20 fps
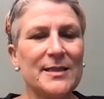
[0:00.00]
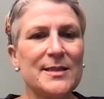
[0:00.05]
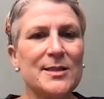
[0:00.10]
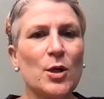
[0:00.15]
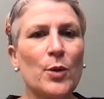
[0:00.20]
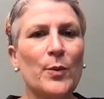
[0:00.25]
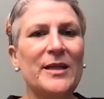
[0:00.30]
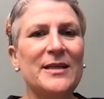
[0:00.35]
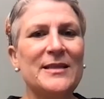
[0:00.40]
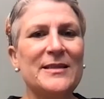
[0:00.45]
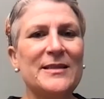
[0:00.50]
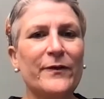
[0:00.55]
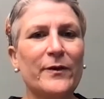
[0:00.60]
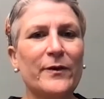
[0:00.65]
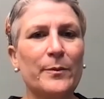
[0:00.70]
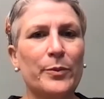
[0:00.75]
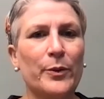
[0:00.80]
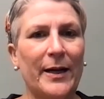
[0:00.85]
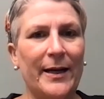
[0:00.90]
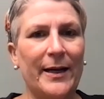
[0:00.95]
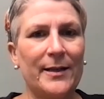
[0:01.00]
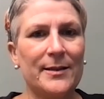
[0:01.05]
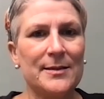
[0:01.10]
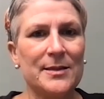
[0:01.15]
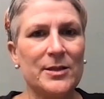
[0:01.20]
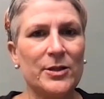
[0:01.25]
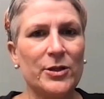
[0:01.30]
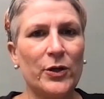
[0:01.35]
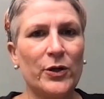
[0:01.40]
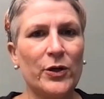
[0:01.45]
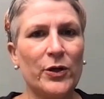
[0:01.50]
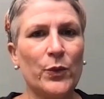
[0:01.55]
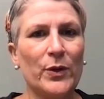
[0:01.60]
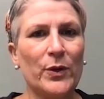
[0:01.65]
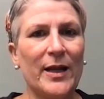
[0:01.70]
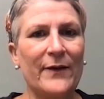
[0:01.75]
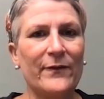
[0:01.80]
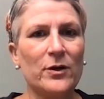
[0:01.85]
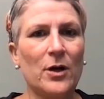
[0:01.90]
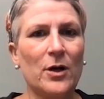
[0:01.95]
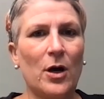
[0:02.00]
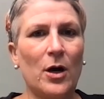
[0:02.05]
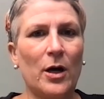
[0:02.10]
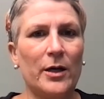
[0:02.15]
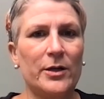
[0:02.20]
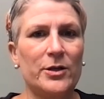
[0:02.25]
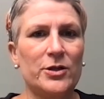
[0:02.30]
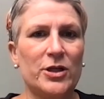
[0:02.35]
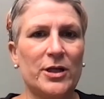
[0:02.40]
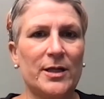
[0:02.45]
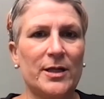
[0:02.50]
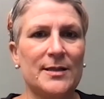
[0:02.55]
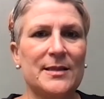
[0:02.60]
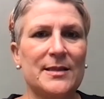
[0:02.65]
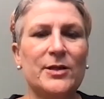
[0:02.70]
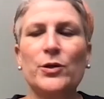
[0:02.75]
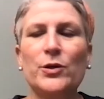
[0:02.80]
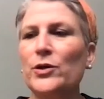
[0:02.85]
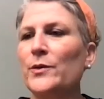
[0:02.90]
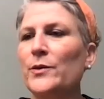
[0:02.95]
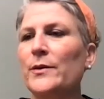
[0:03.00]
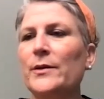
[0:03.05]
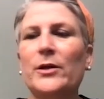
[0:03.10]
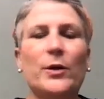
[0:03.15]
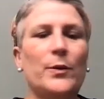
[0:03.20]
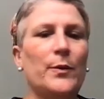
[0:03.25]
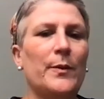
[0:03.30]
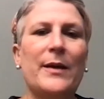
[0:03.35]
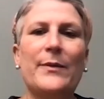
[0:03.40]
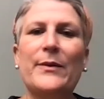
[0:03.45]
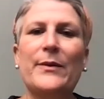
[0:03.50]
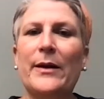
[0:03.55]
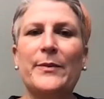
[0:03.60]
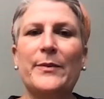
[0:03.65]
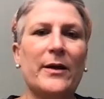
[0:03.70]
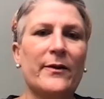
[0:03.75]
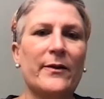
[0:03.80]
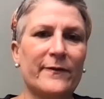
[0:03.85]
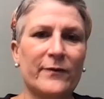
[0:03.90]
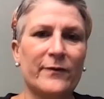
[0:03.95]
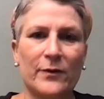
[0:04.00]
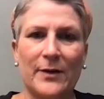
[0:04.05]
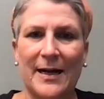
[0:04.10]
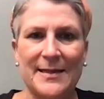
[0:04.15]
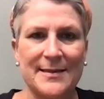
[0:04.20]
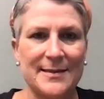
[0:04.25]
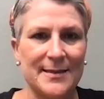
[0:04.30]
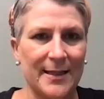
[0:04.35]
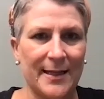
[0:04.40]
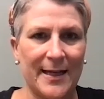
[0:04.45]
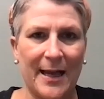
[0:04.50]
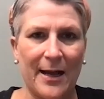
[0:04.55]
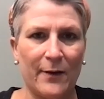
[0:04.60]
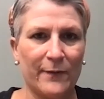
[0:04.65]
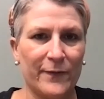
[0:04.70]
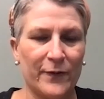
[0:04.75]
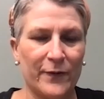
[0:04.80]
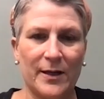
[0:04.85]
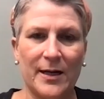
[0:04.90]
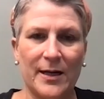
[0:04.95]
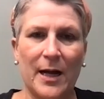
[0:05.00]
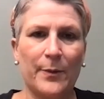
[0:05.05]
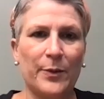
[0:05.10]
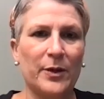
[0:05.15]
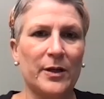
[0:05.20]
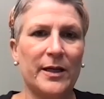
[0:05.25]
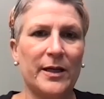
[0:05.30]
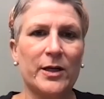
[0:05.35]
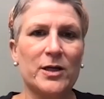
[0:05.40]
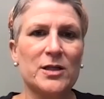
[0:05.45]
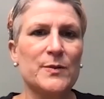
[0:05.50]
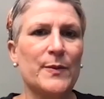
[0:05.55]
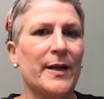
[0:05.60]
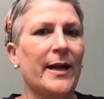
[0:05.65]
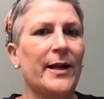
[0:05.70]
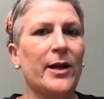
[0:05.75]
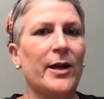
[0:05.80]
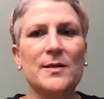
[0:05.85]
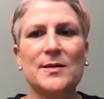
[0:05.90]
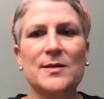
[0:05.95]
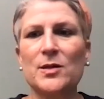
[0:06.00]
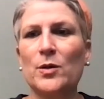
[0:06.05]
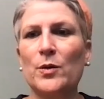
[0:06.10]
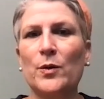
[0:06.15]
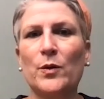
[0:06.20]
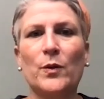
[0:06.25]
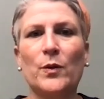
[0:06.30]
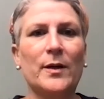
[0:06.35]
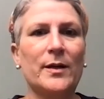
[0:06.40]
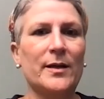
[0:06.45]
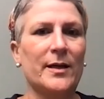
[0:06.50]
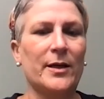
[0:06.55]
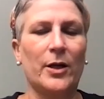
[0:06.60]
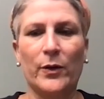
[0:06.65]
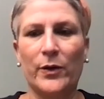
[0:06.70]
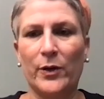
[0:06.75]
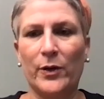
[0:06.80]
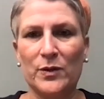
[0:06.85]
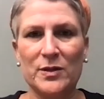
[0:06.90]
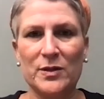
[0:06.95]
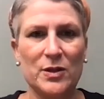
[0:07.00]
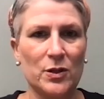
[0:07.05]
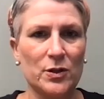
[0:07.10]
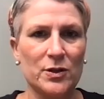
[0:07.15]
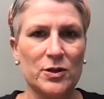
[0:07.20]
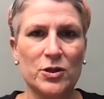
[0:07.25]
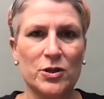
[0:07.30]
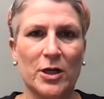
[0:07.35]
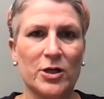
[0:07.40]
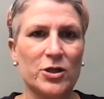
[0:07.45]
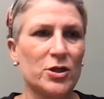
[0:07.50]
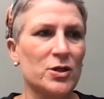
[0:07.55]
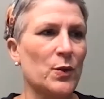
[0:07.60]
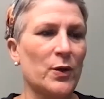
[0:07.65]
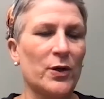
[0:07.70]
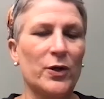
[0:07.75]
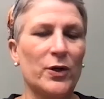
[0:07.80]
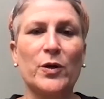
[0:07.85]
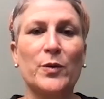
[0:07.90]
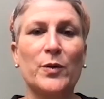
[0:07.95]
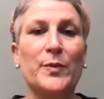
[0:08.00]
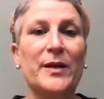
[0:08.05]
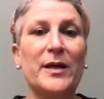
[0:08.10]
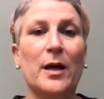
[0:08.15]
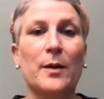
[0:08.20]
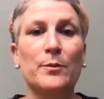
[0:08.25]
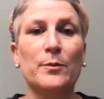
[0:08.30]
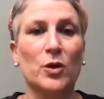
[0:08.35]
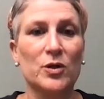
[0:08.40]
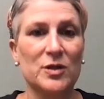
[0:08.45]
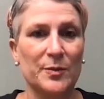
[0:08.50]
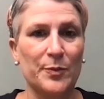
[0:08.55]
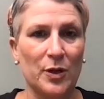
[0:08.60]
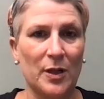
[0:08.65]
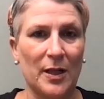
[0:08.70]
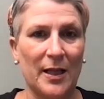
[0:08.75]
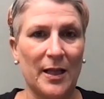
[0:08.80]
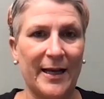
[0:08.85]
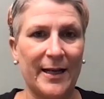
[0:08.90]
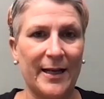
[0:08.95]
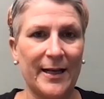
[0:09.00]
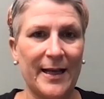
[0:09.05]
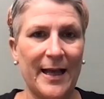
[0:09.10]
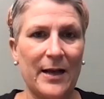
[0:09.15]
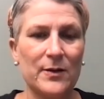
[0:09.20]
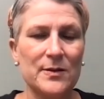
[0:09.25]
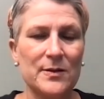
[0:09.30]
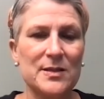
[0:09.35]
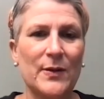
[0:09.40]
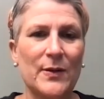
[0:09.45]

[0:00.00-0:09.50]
so many different brands. You were never on just, maybe I'd be on the Verizon account for a couple of years, but I'd also, there were certain structures where you could be on multiple client accounts.